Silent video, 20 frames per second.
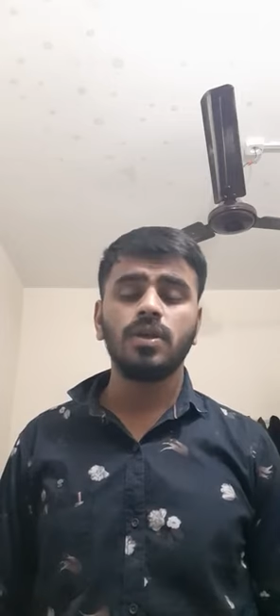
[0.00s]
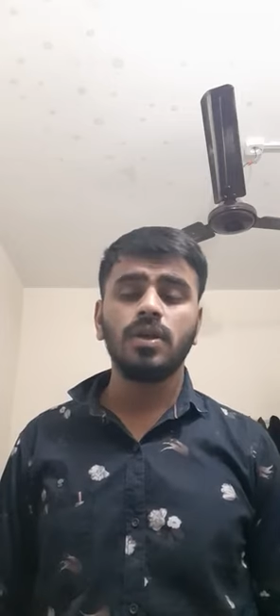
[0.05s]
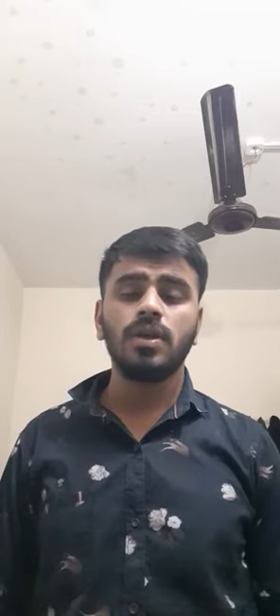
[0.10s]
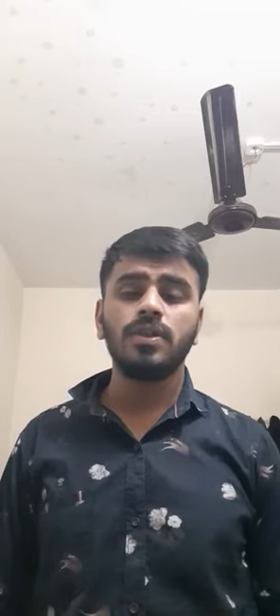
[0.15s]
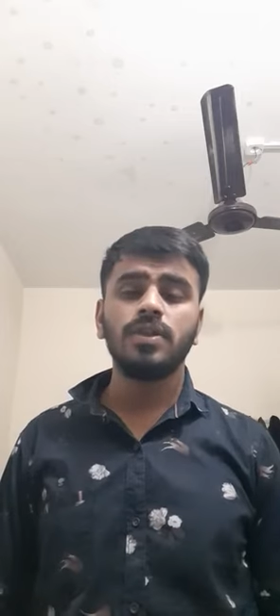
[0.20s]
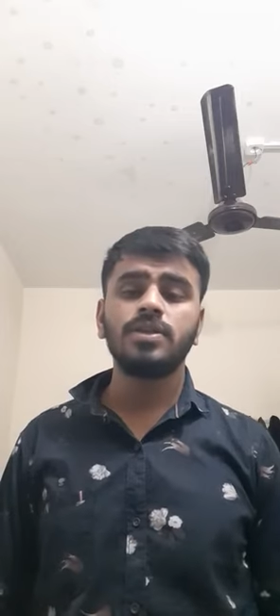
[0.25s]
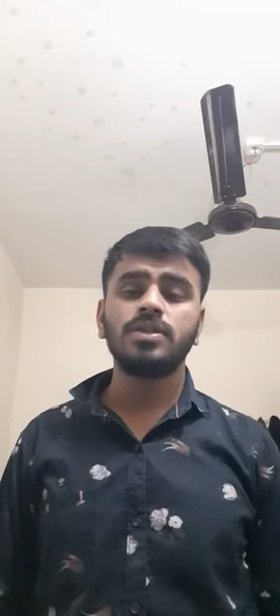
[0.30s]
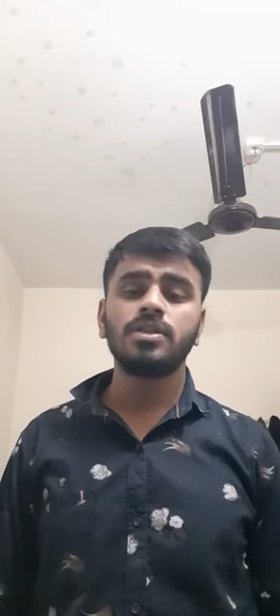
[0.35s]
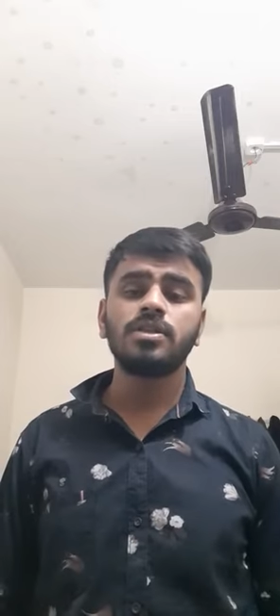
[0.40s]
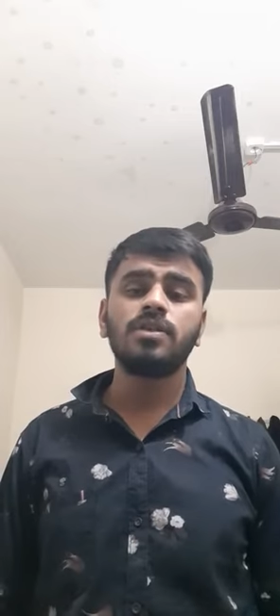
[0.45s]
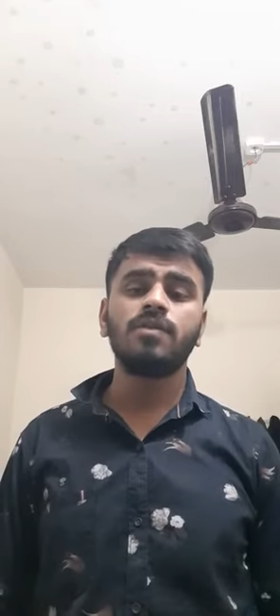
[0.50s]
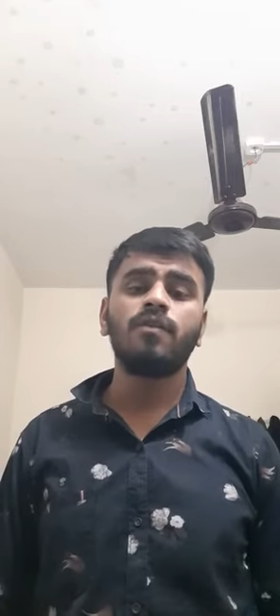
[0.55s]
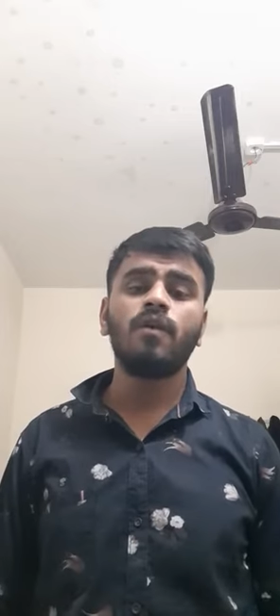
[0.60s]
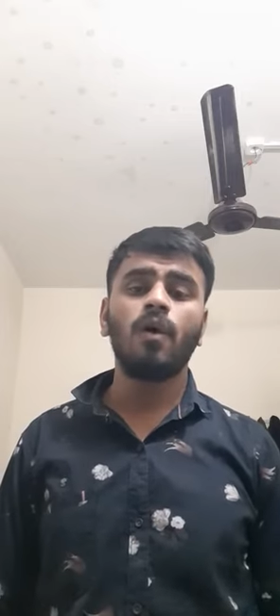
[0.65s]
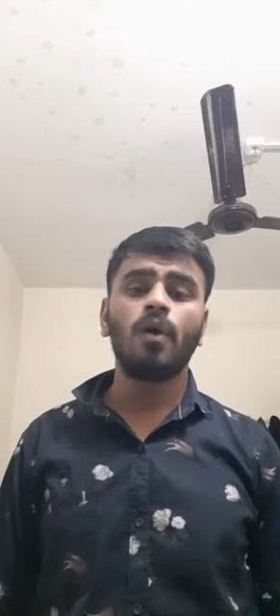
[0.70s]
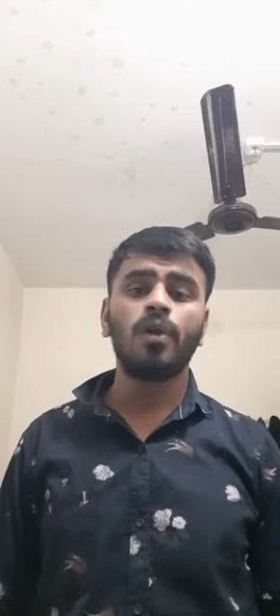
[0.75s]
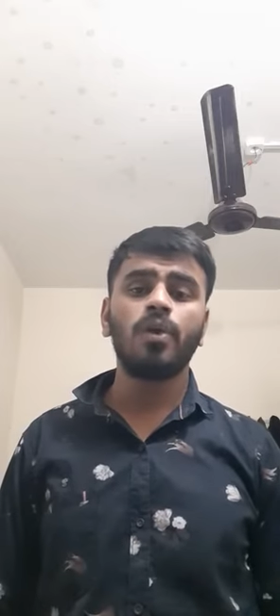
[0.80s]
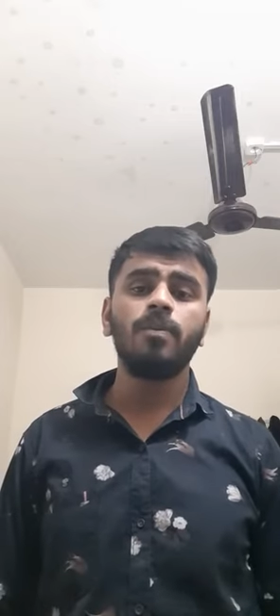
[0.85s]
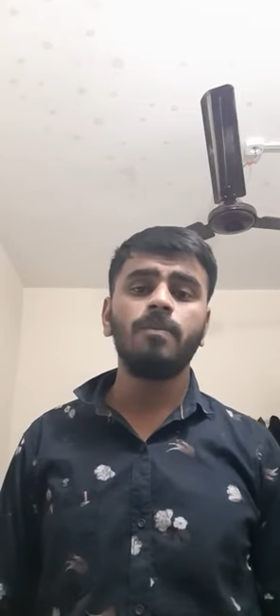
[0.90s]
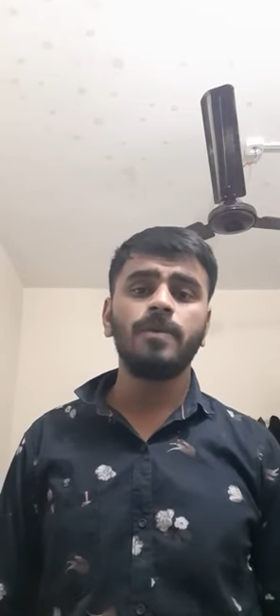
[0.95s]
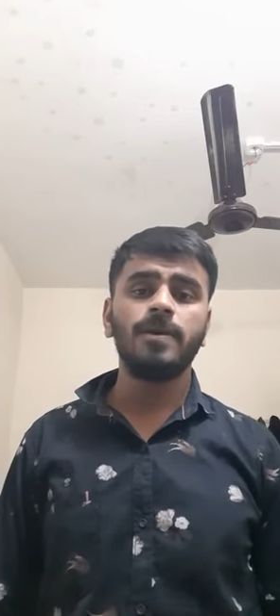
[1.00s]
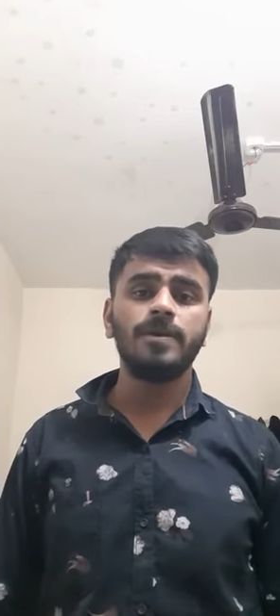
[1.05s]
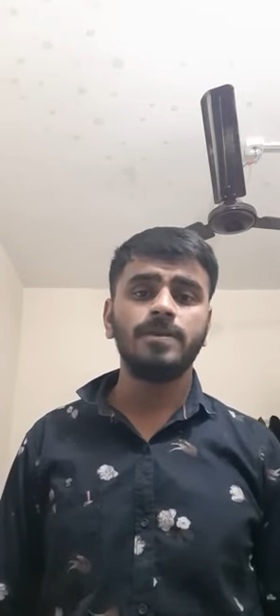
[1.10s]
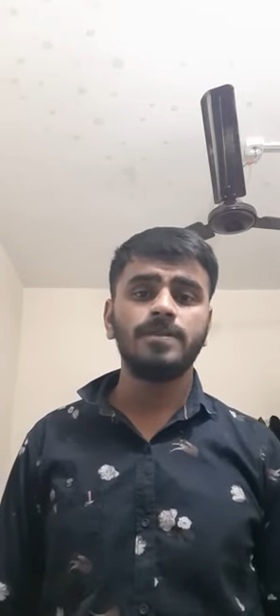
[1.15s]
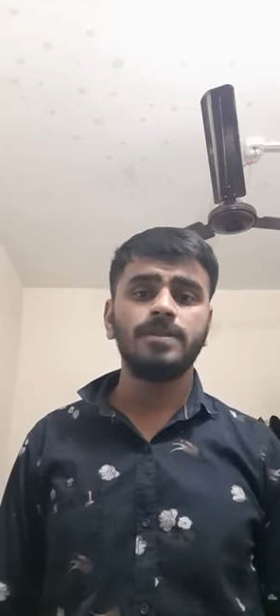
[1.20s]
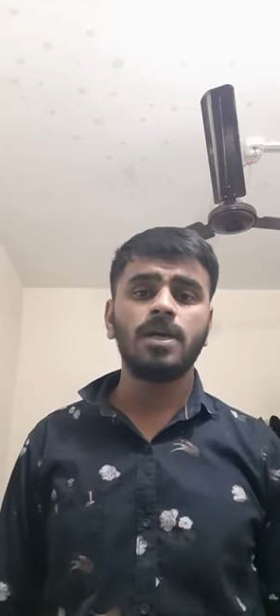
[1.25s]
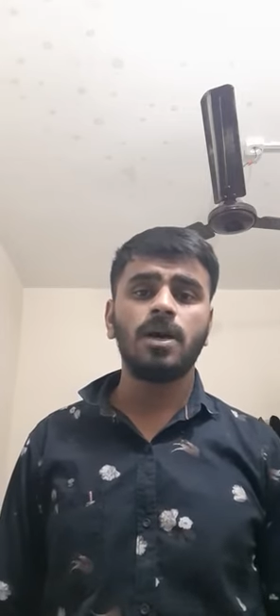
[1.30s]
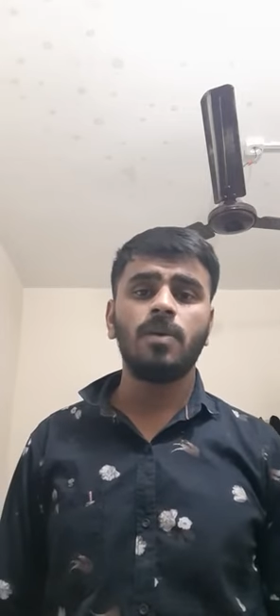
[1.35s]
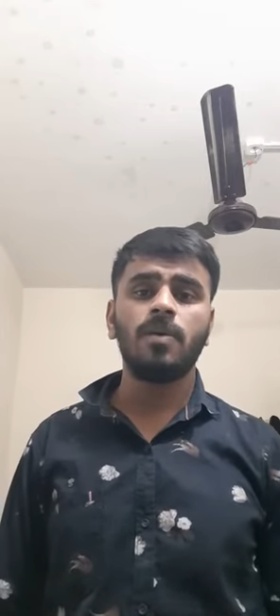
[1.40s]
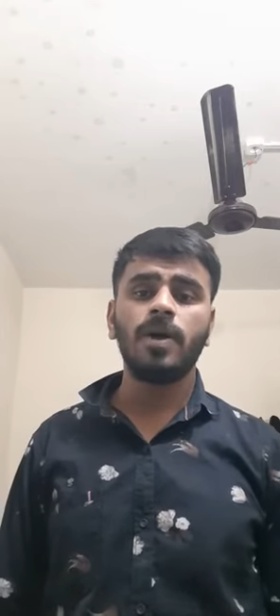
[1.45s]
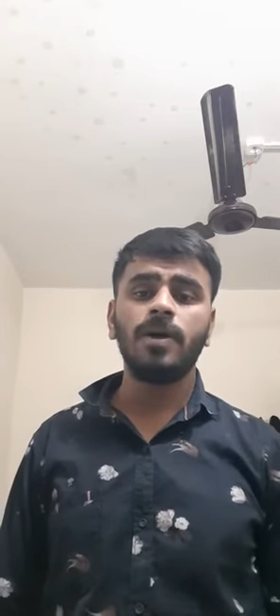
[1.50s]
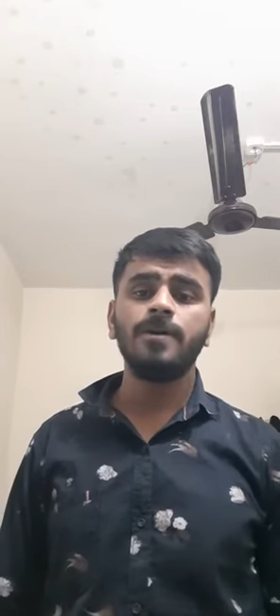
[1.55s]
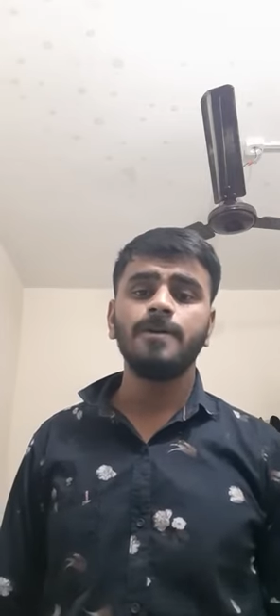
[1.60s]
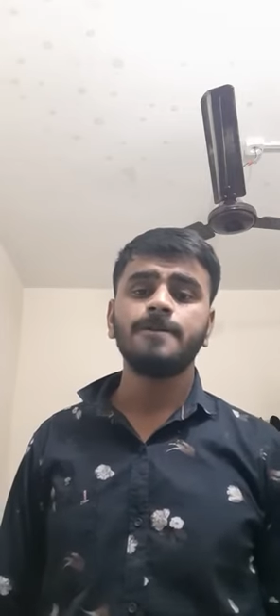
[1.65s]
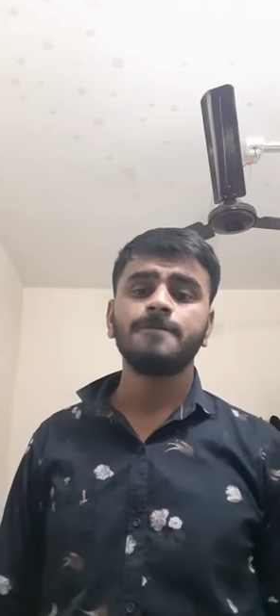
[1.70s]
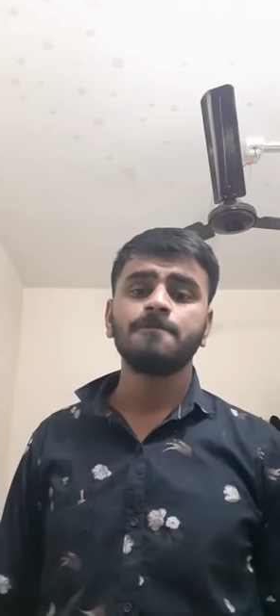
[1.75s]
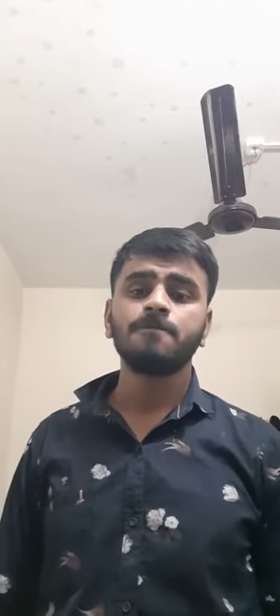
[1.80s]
This is the for loop in Java.